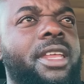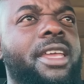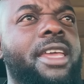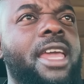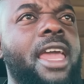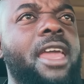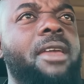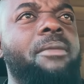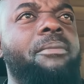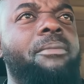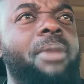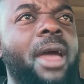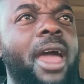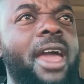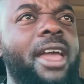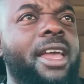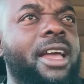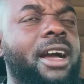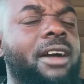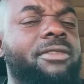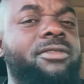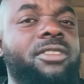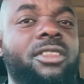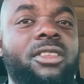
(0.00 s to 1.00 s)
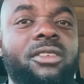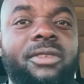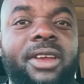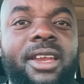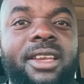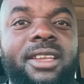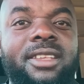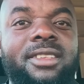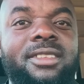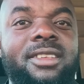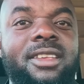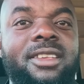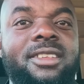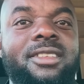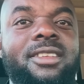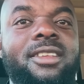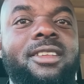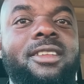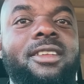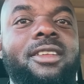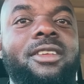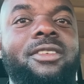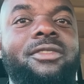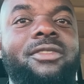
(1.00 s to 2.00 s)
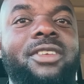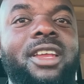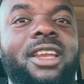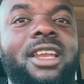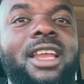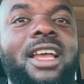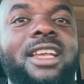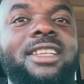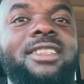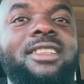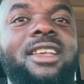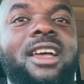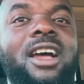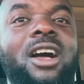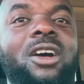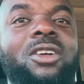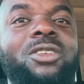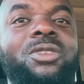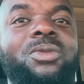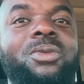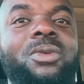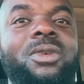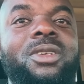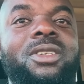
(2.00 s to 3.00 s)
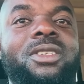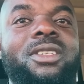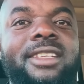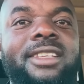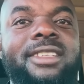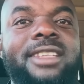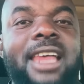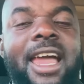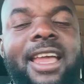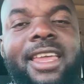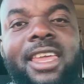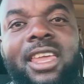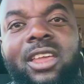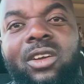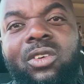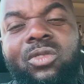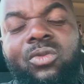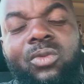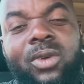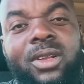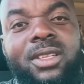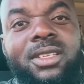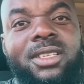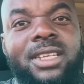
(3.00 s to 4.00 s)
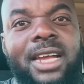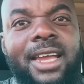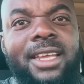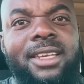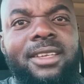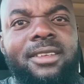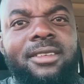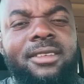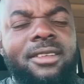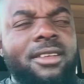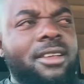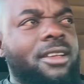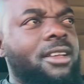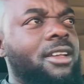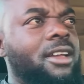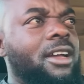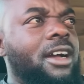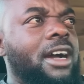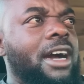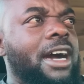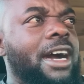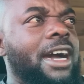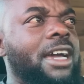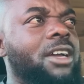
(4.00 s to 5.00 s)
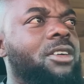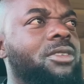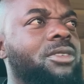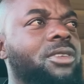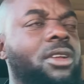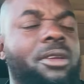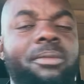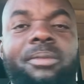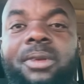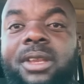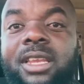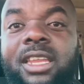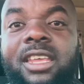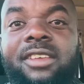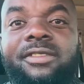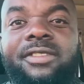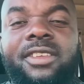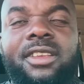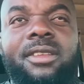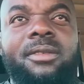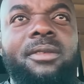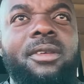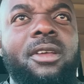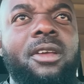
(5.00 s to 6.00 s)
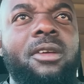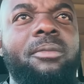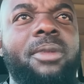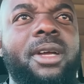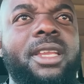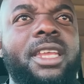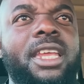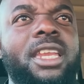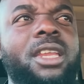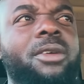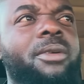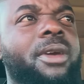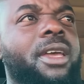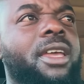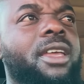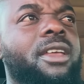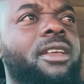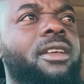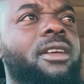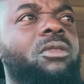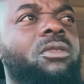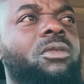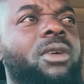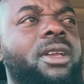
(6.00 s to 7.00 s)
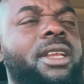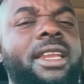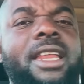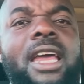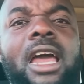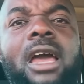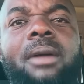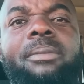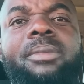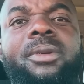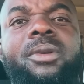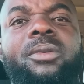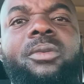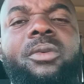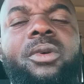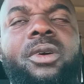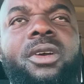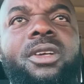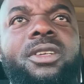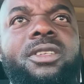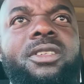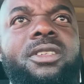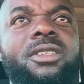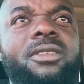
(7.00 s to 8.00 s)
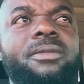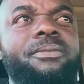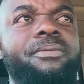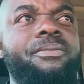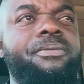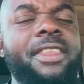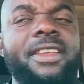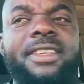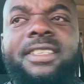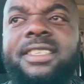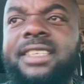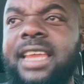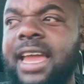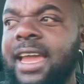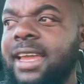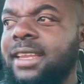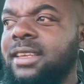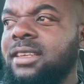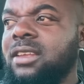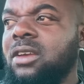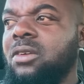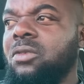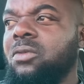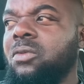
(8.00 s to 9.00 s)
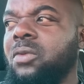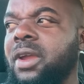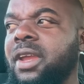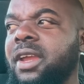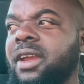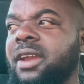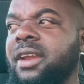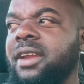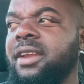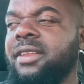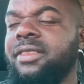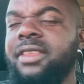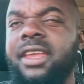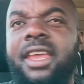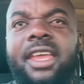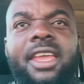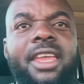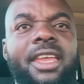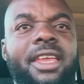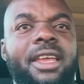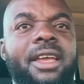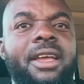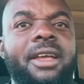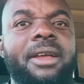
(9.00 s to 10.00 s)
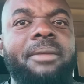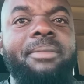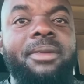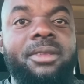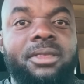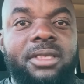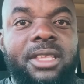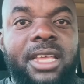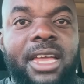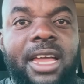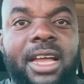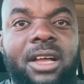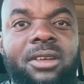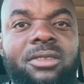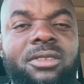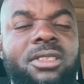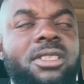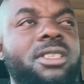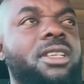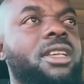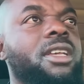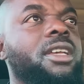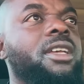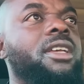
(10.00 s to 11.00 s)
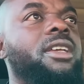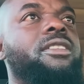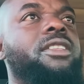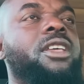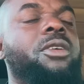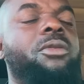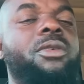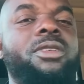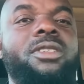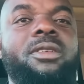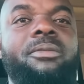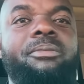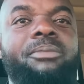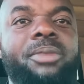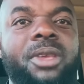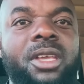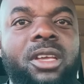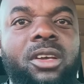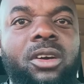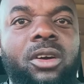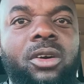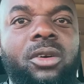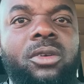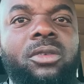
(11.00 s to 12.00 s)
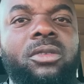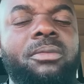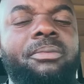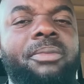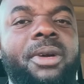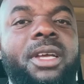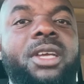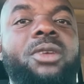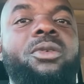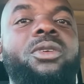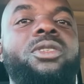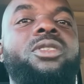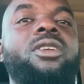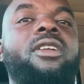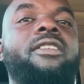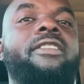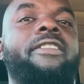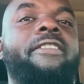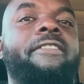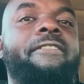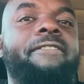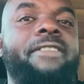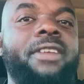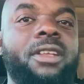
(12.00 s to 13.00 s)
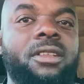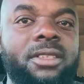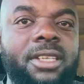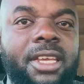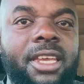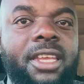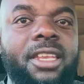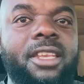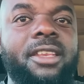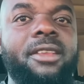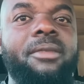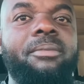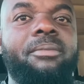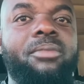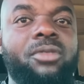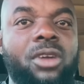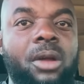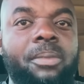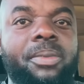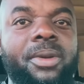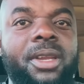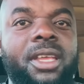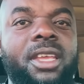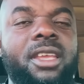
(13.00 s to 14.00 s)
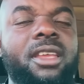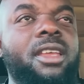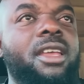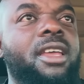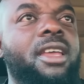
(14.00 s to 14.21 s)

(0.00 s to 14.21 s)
came back after the rainy season, he realized the house was sagging on one side. I could not believe it. But anyway, what had happened was the stand where they built the house, there was a big hole, but it was not filled in properly,